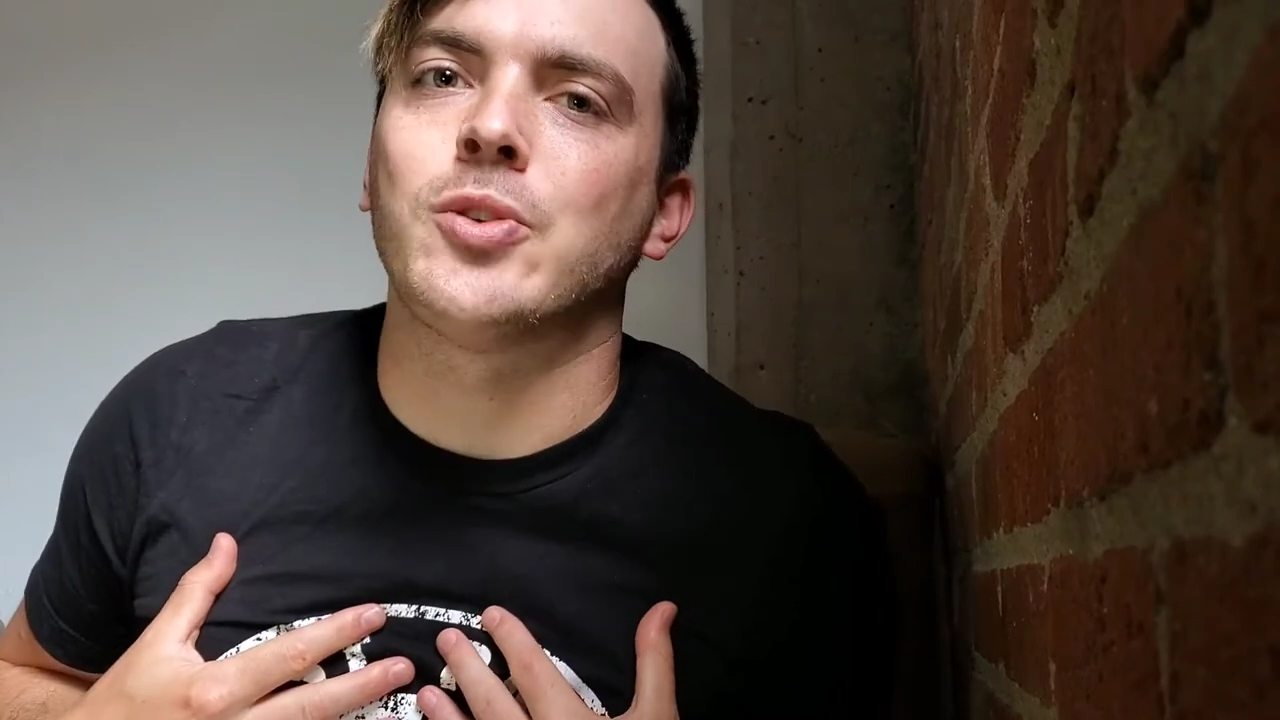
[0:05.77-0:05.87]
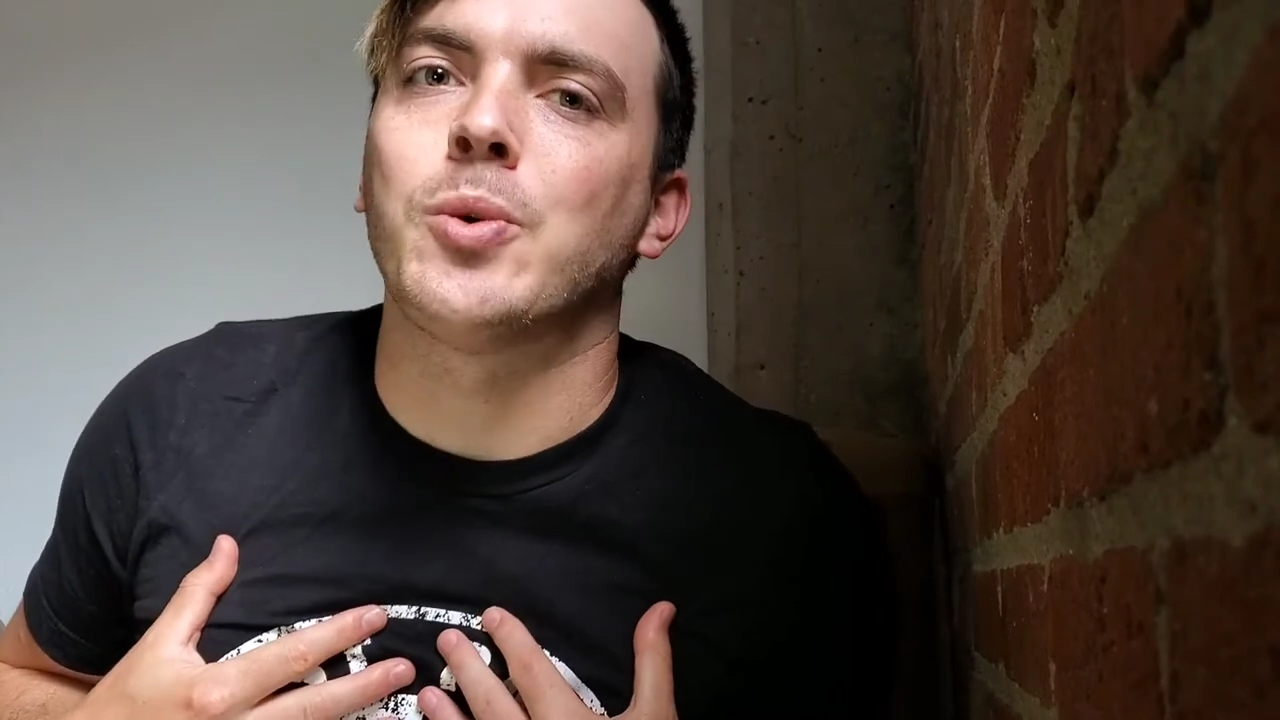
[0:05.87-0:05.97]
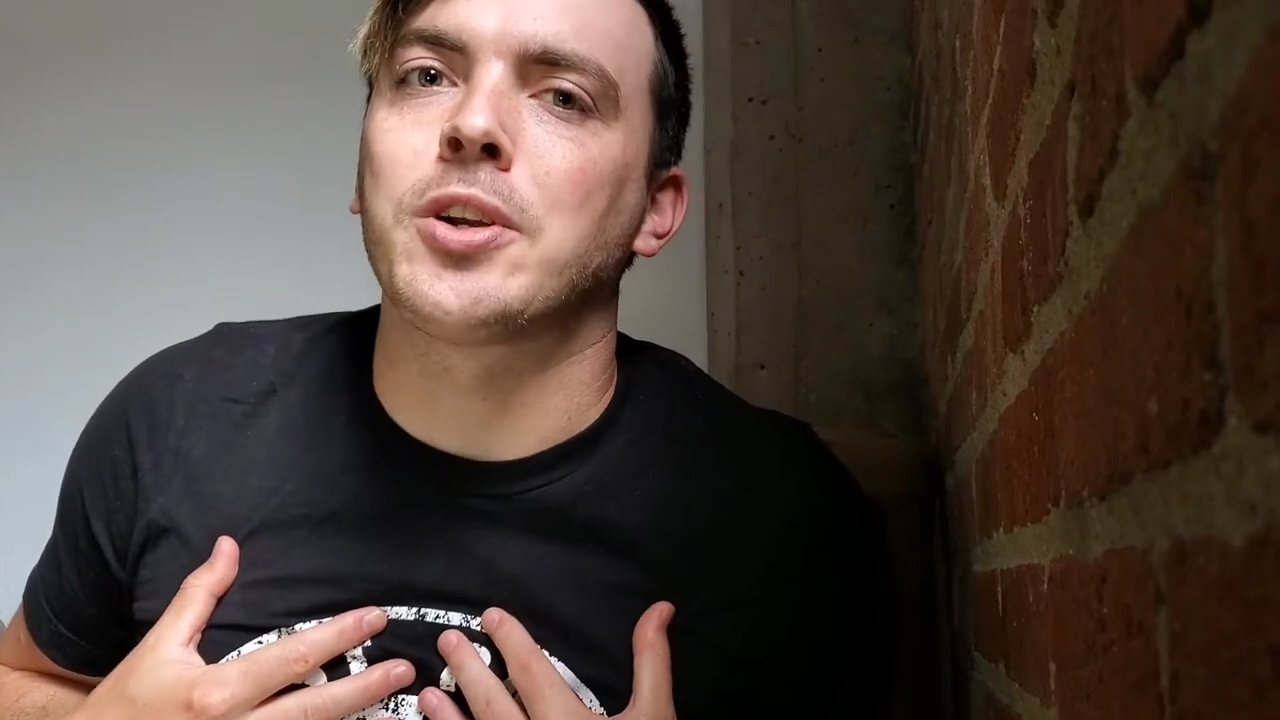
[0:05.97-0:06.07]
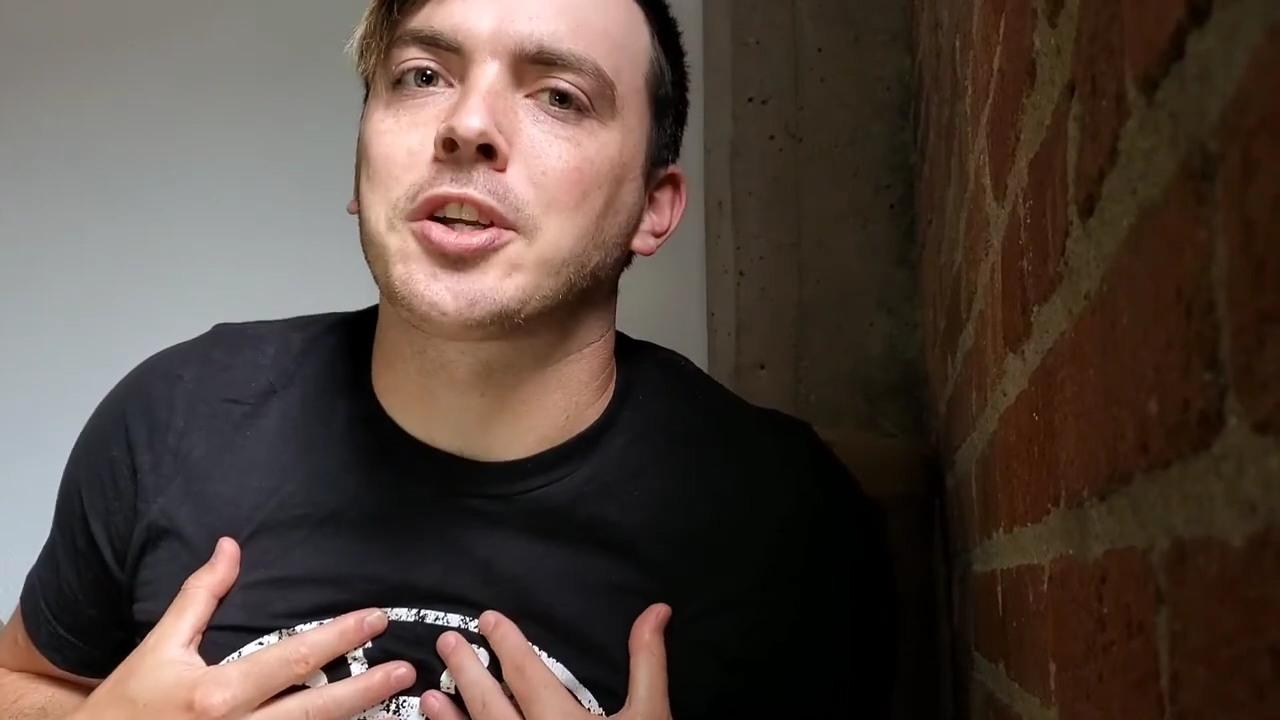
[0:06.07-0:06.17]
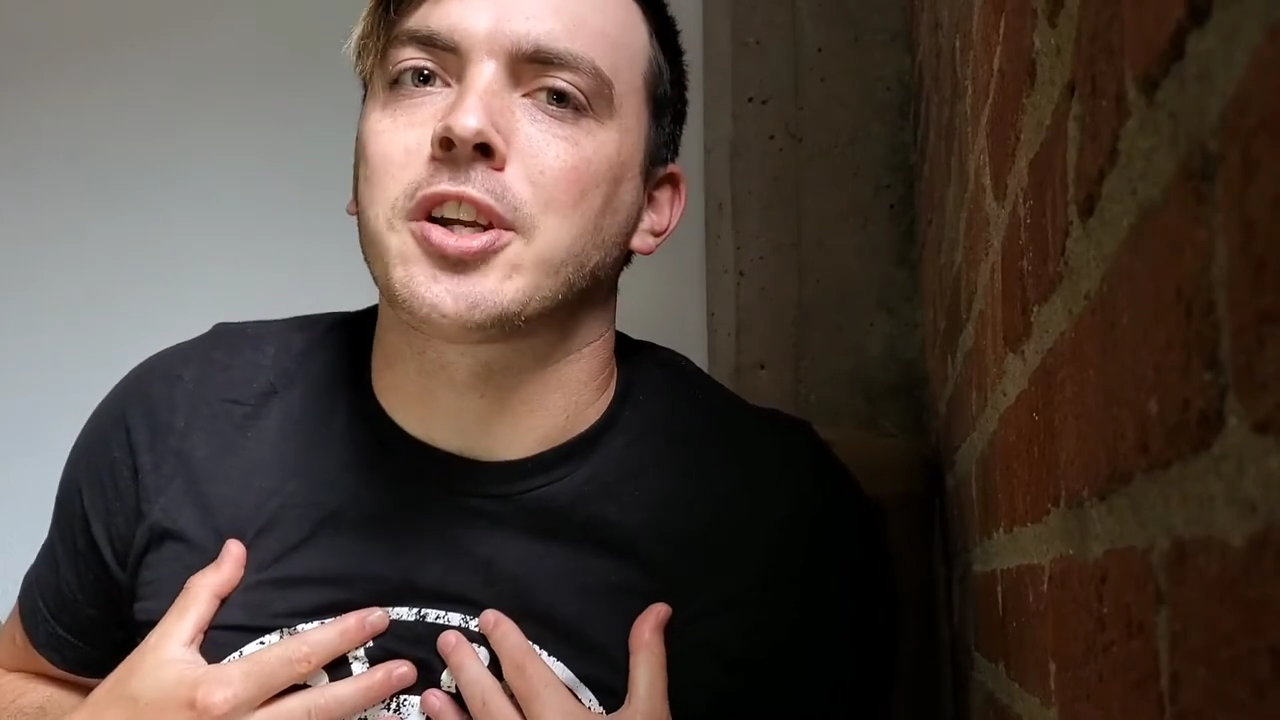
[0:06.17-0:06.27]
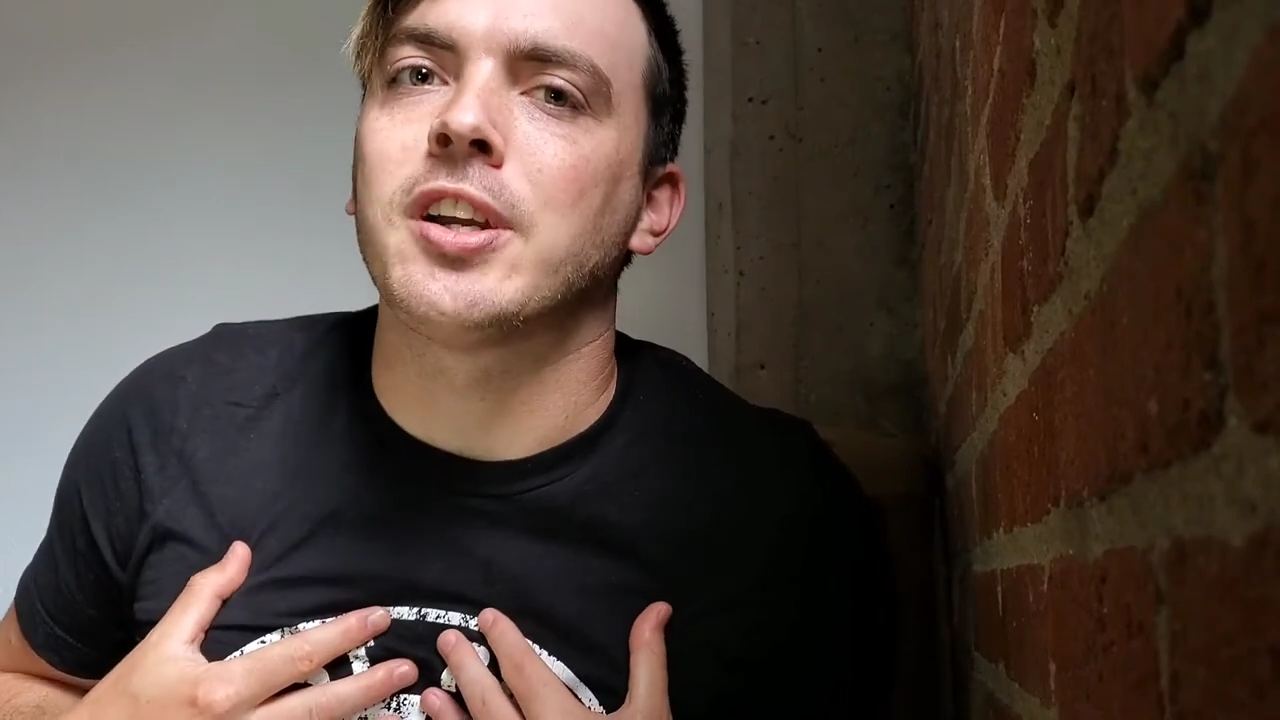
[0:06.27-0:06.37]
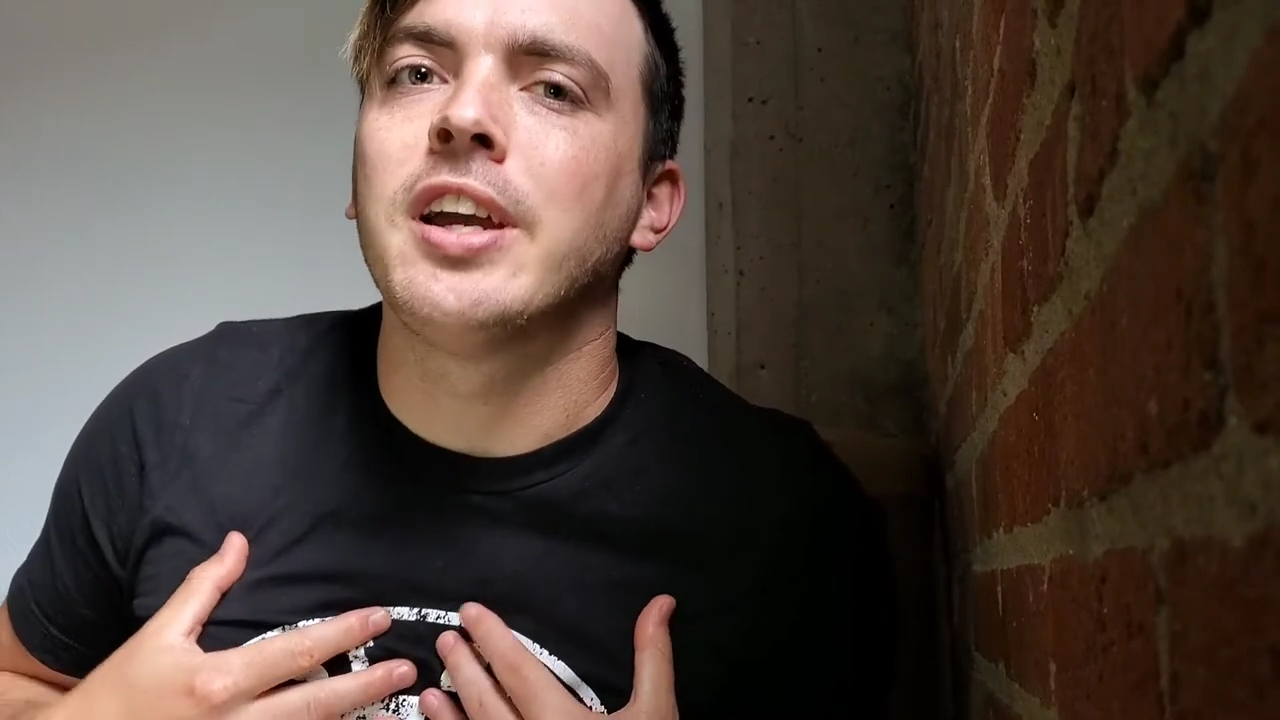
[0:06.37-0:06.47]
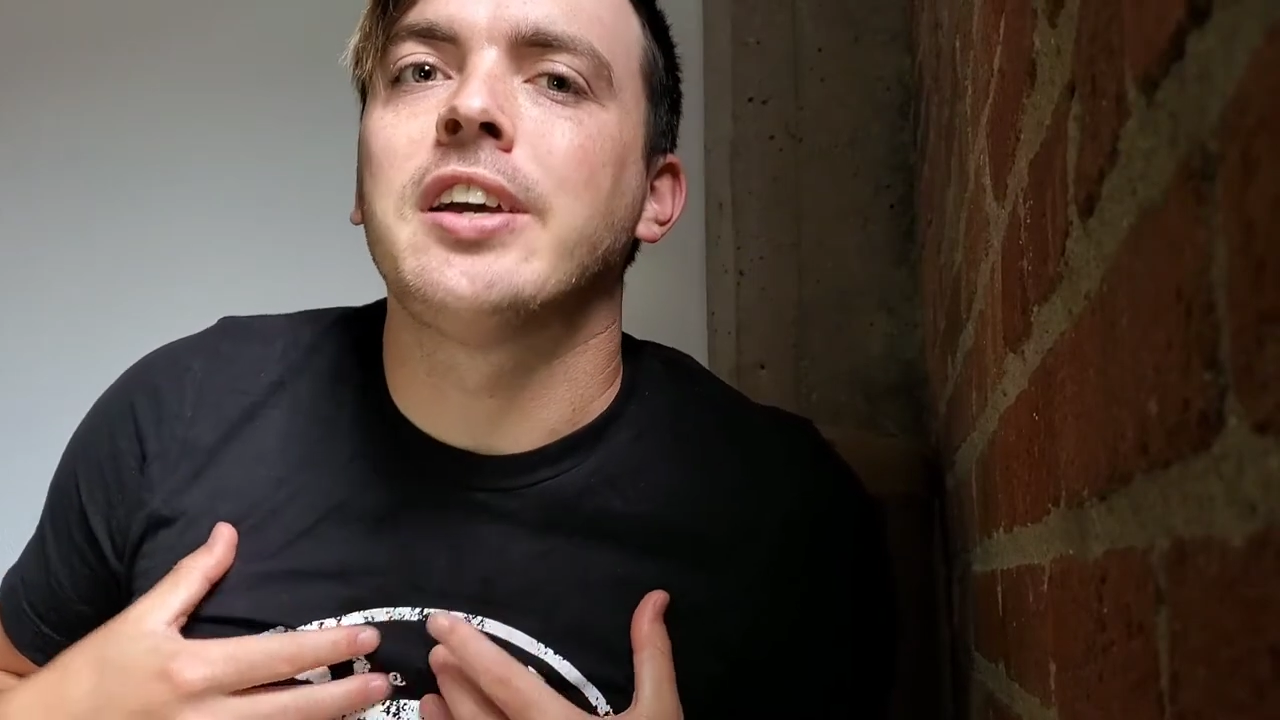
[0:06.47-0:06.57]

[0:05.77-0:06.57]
Horniker,